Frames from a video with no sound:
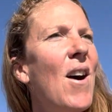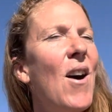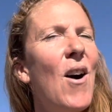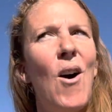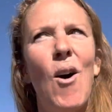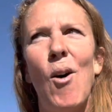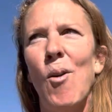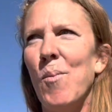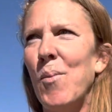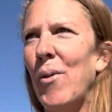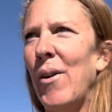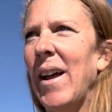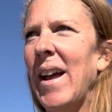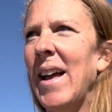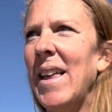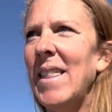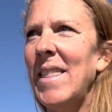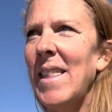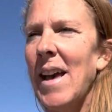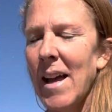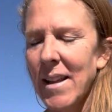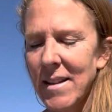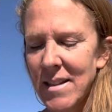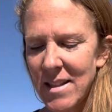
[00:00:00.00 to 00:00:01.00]
Oh boy, and
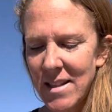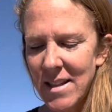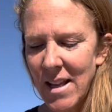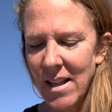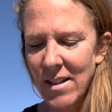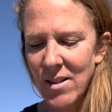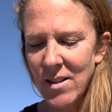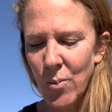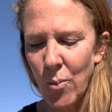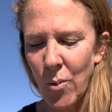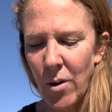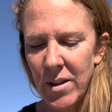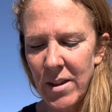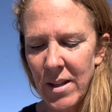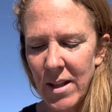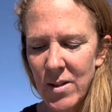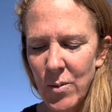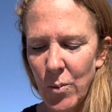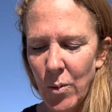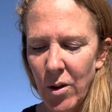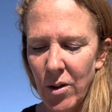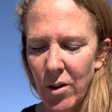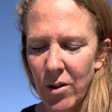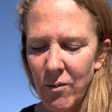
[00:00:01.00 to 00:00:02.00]
that's that's one
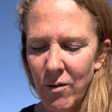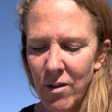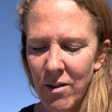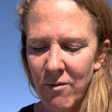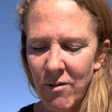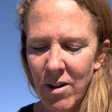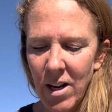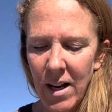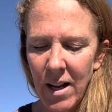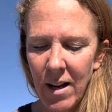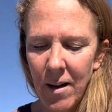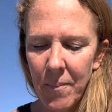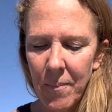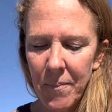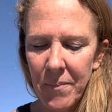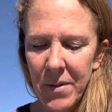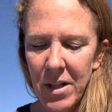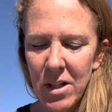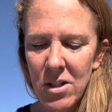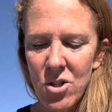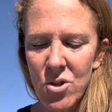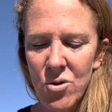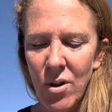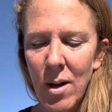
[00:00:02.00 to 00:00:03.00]
that's worth rereading.
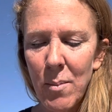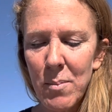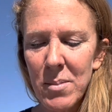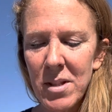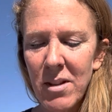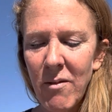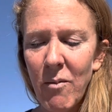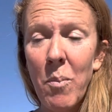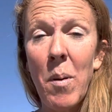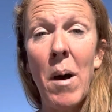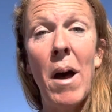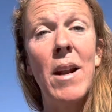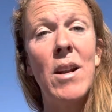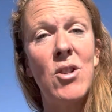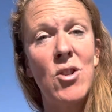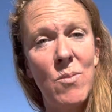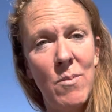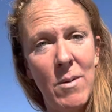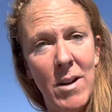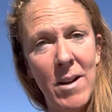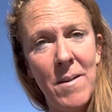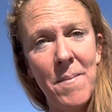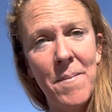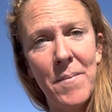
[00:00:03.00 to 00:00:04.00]
It dreams of
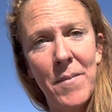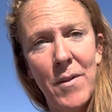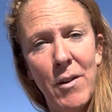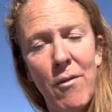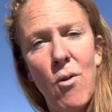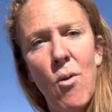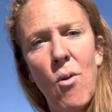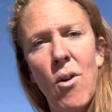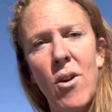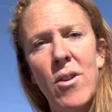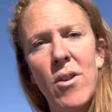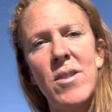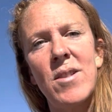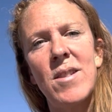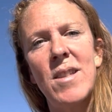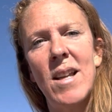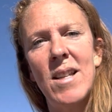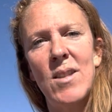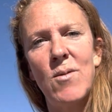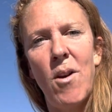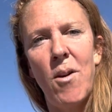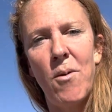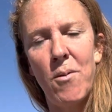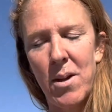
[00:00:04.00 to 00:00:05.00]
punishment, of course,
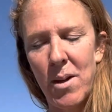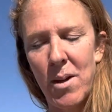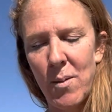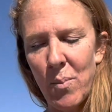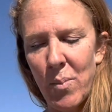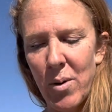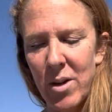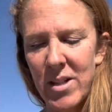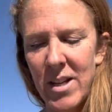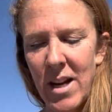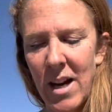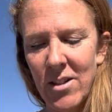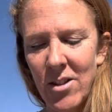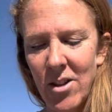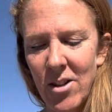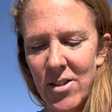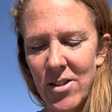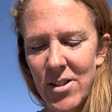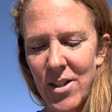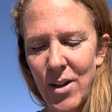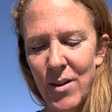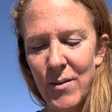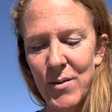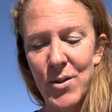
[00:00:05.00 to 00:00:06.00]
that's why we protect
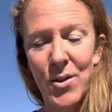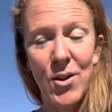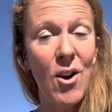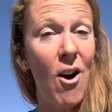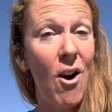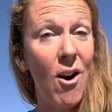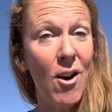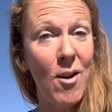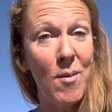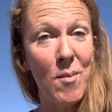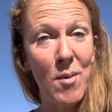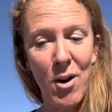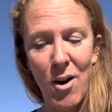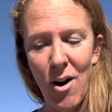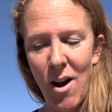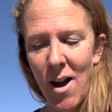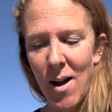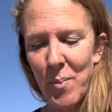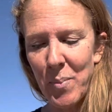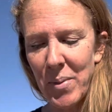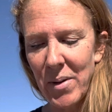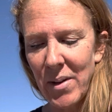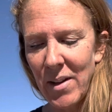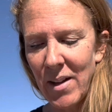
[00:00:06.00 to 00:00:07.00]
ourselves or armor
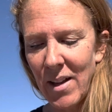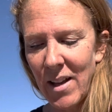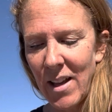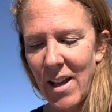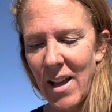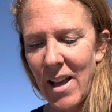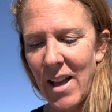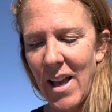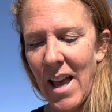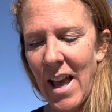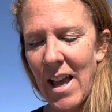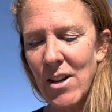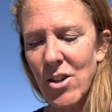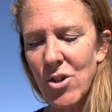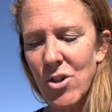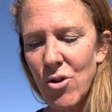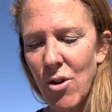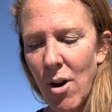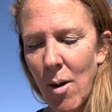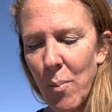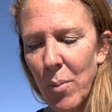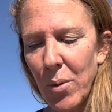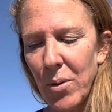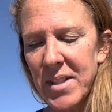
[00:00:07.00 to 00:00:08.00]
up and
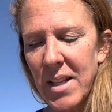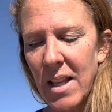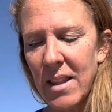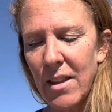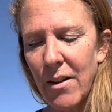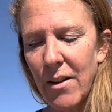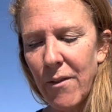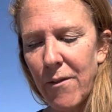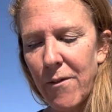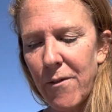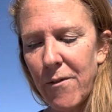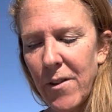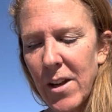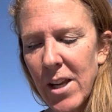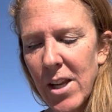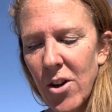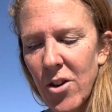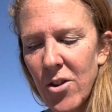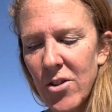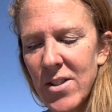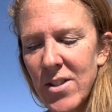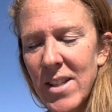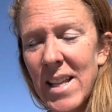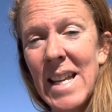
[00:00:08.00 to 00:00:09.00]
trembles at the
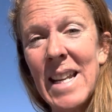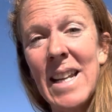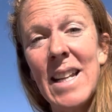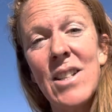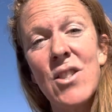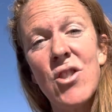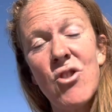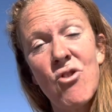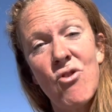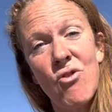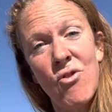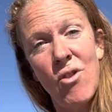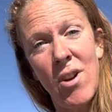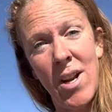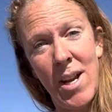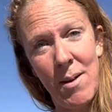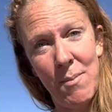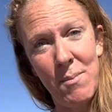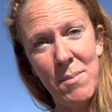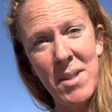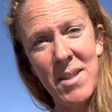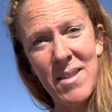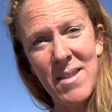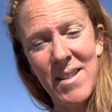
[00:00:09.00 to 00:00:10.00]
figures in its
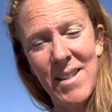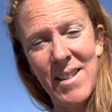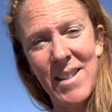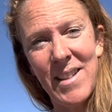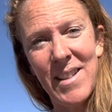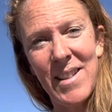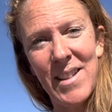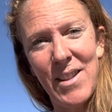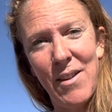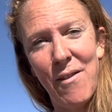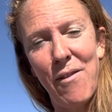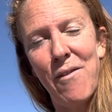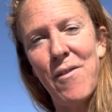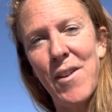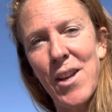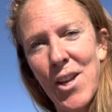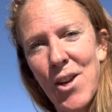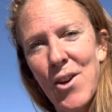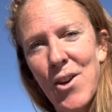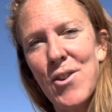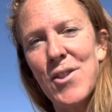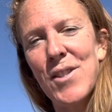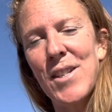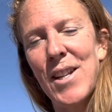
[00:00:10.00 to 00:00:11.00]
dreams, the
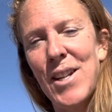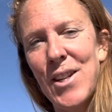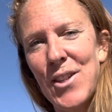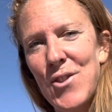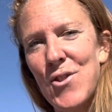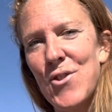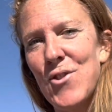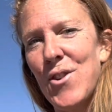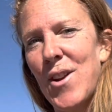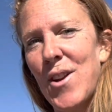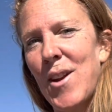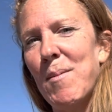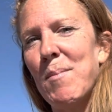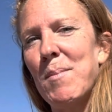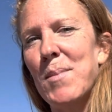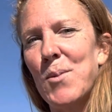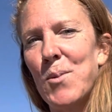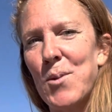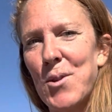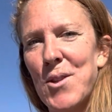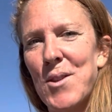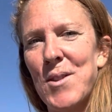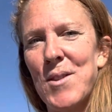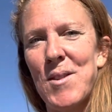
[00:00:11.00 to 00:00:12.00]
figures in its dreams,
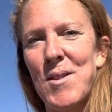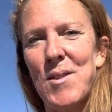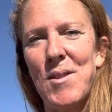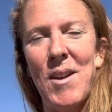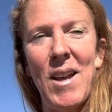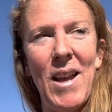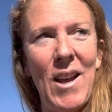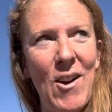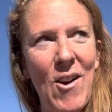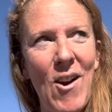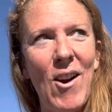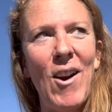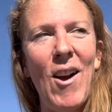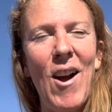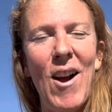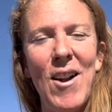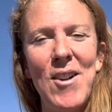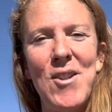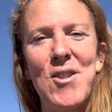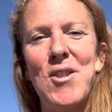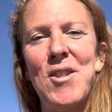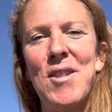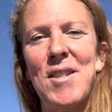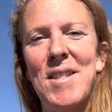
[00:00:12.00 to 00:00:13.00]
which is in our
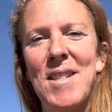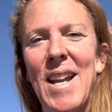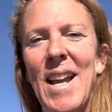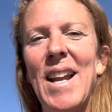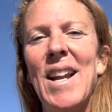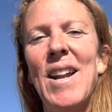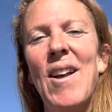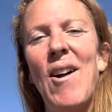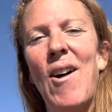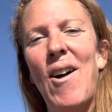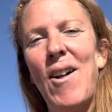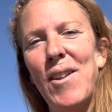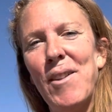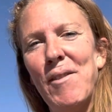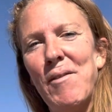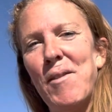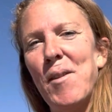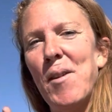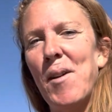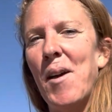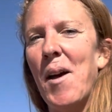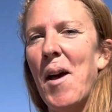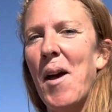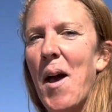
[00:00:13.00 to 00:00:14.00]
conscious state, all of
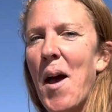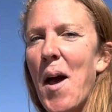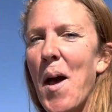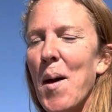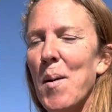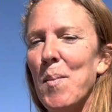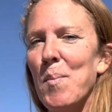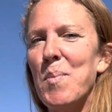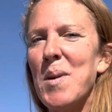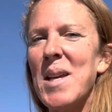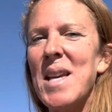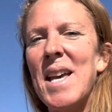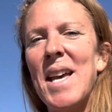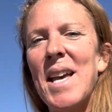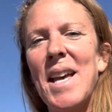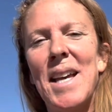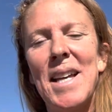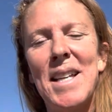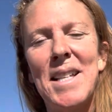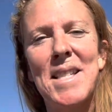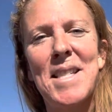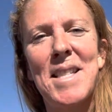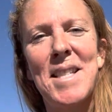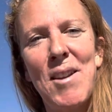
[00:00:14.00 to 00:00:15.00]
the
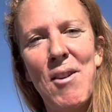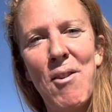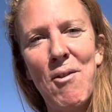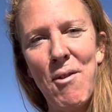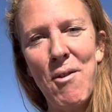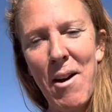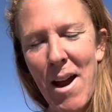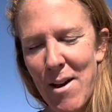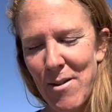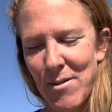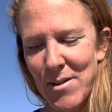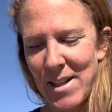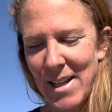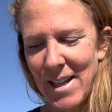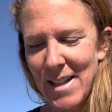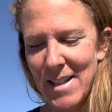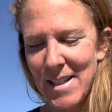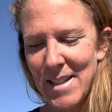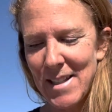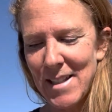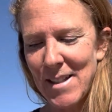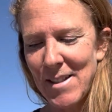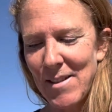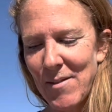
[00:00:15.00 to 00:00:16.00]
beings around
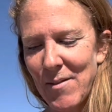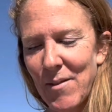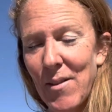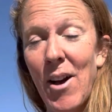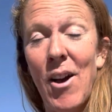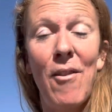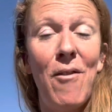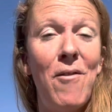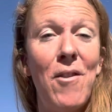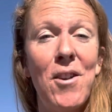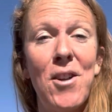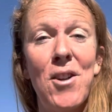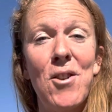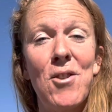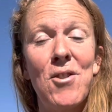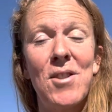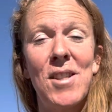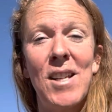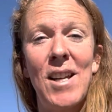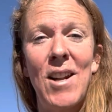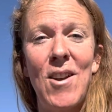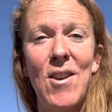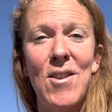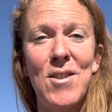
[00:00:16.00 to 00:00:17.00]
us. Figures
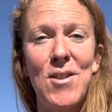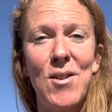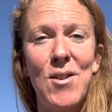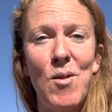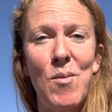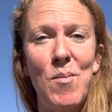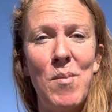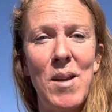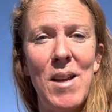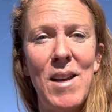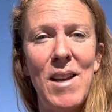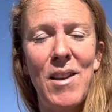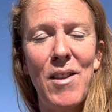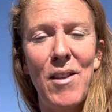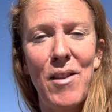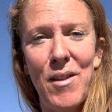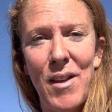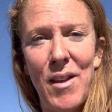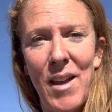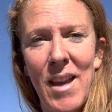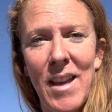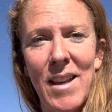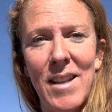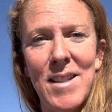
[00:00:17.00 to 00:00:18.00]
can also be
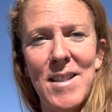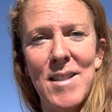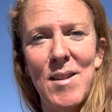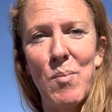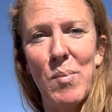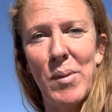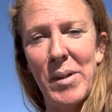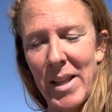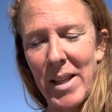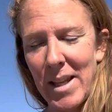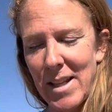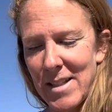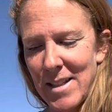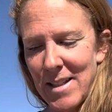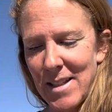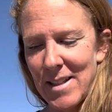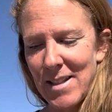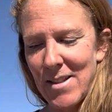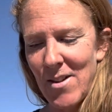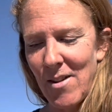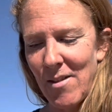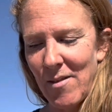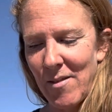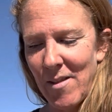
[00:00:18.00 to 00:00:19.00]
things and places
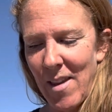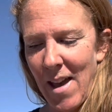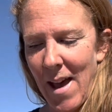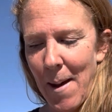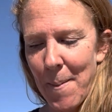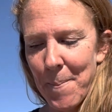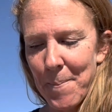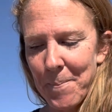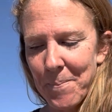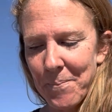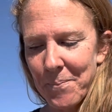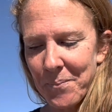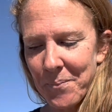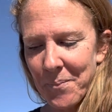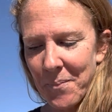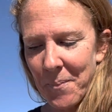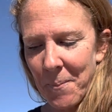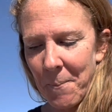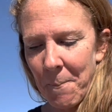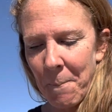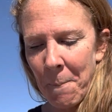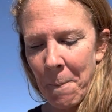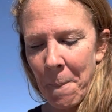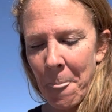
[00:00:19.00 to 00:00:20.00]
and all of that.
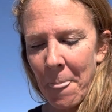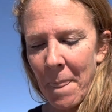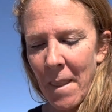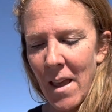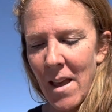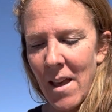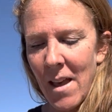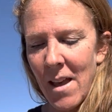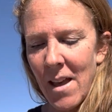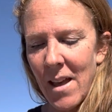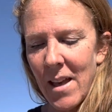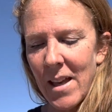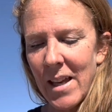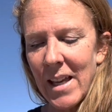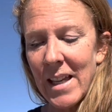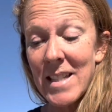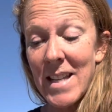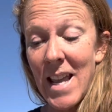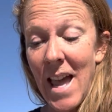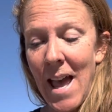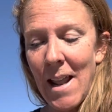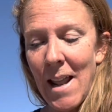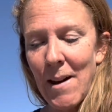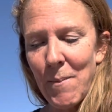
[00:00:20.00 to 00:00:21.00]
Its
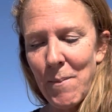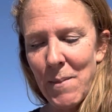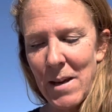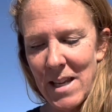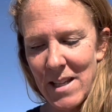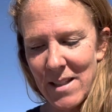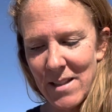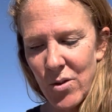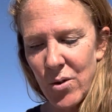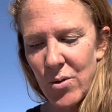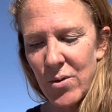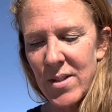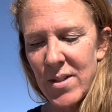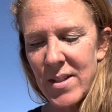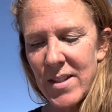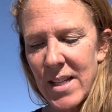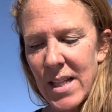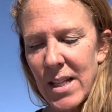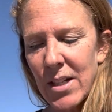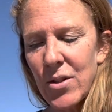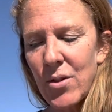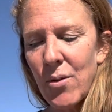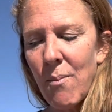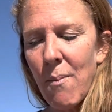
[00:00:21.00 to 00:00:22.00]
enemies who
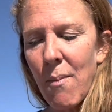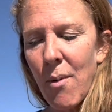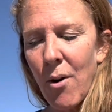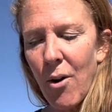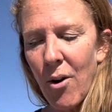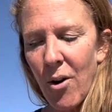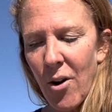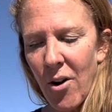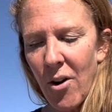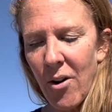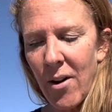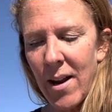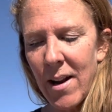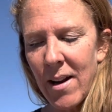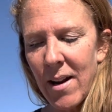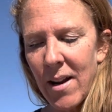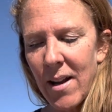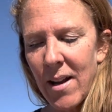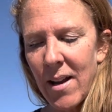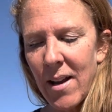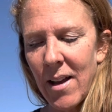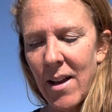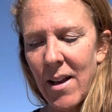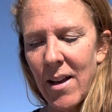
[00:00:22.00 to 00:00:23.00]
seek to murder it,
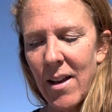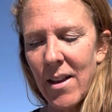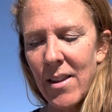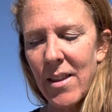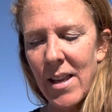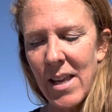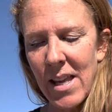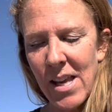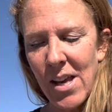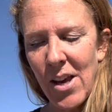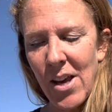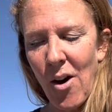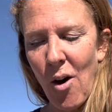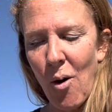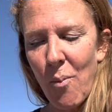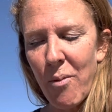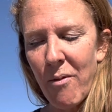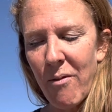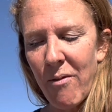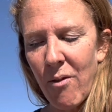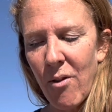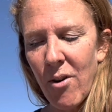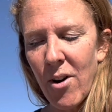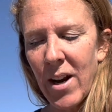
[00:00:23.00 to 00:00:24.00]
the ego,
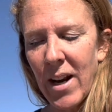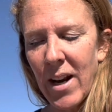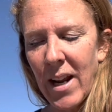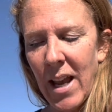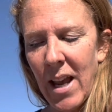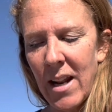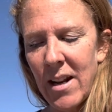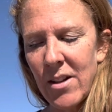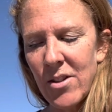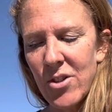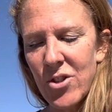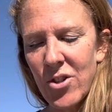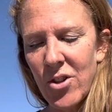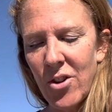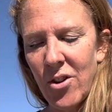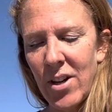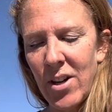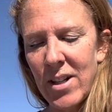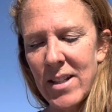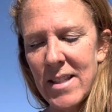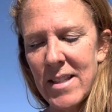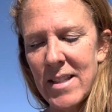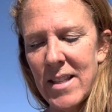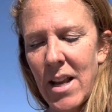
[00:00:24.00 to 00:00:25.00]
before it can ensure
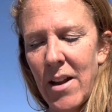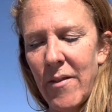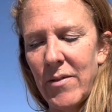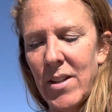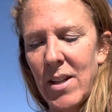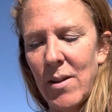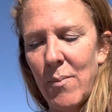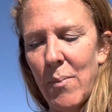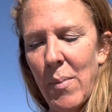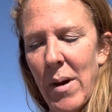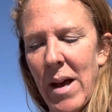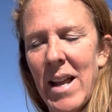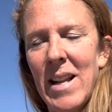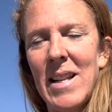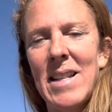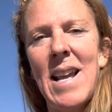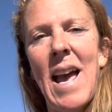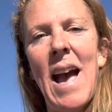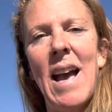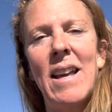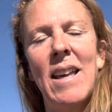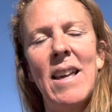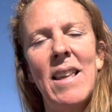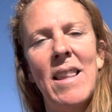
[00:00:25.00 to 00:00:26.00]
its safety by
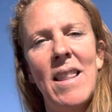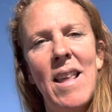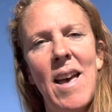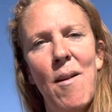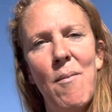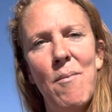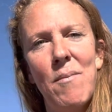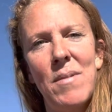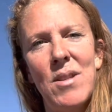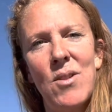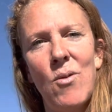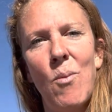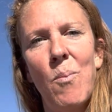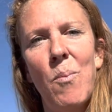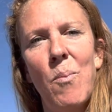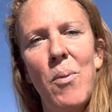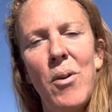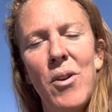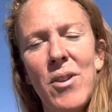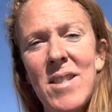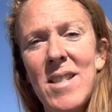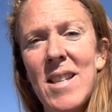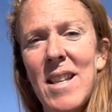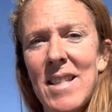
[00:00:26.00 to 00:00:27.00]
attacking them. So it
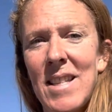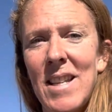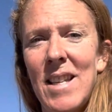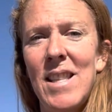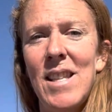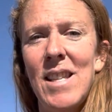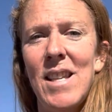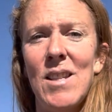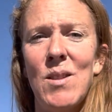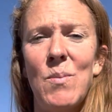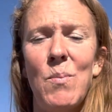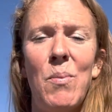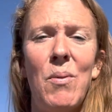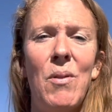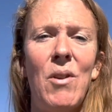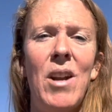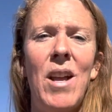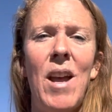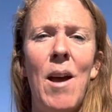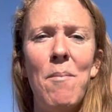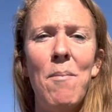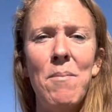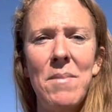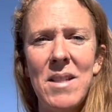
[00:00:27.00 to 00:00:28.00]
puts us in this
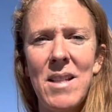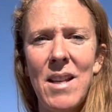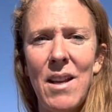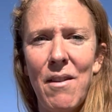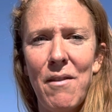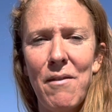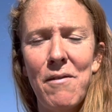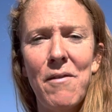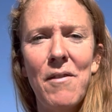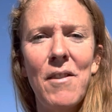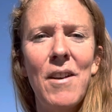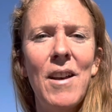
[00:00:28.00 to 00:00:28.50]
preemptive